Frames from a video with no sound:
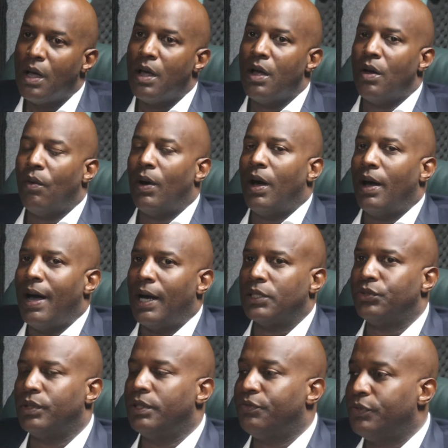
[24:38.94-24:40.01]
would do
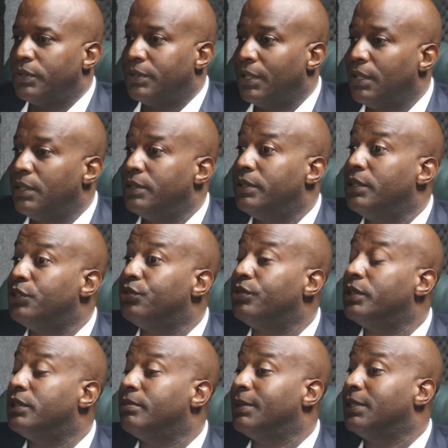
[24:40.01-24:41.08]
they lessen the fertility
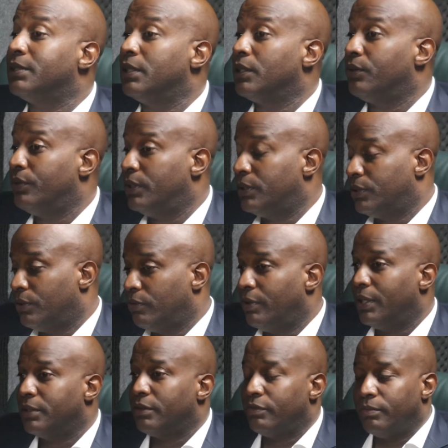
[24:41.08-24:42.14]
treatments increase the
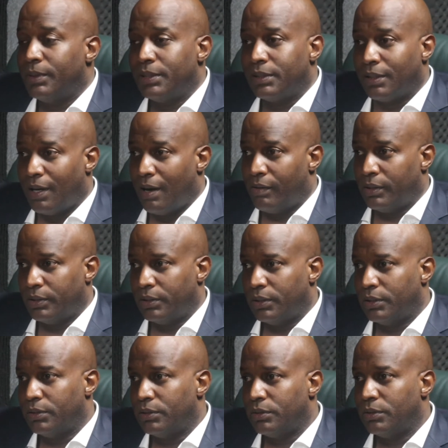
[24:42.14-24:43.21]
rate of
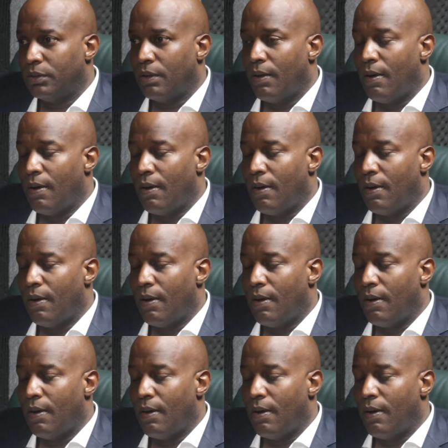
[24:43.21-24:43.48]
miscarriages.